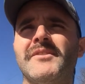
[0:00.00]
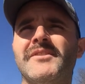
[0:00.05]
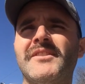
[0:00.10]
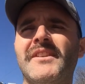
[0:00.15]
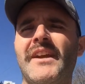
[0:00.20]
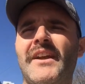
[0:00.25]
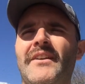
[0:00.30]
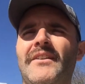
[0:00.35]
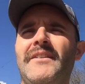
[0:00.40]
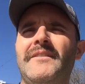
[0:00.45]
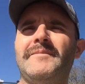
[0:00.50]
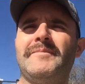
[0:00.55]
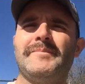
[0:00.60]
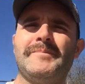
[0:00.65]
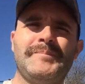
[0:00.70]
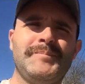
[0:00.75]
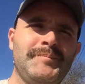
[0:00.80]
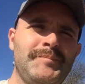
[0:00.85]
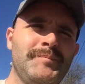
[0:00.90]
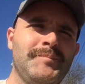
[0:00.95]
to stare at him,
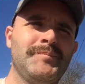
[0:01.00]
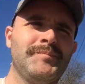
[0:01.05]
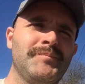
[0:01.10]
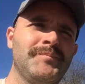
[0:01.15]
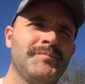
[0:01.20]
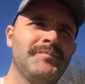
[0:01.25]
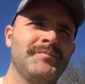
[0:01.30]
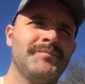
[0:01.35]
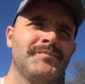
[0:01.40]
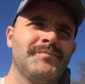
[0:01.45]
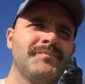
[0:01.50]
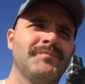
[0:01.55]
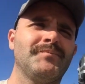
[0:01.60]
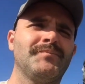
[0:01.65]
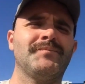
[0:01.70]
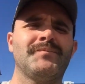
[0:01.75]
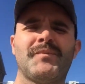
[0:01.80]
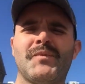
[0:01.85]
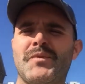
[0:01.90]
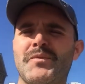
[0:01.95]

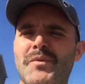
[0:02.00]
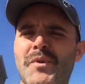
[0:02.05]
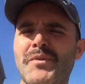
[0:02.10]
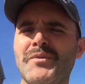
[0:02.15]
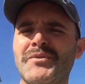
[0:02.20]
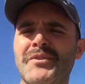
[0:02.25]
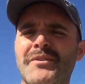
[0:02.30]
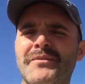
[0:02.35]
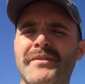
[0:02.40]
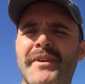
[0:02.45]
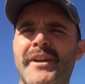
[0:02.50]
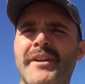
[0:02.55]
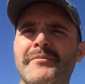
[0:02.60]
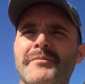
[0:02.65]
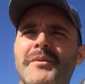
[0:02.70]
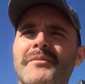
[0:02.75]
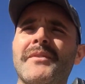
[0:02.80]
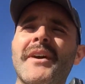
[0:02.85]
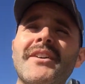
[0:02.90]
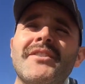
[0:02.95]
throw stuff at
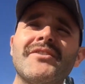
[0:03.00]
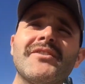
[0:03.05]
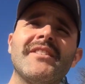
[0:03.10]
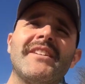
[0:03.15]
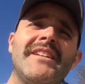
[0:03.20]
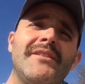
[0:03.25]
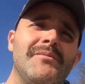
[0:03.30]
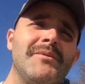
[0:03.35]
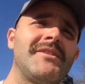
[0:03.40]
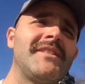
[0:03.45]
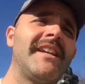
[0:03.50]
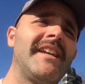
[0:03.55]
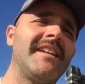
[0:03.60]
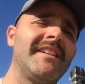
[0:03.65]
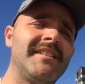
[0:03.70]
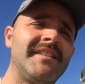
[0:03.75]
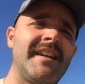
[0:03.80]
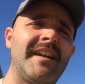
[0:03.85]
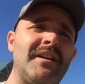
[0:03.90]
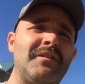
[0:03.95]
him. Eventually he was
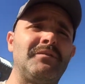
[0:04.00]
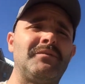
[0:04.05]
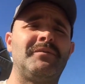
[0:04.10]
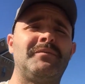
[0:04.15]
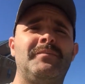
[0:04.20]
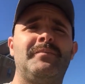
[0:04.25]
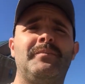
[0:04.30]
taken down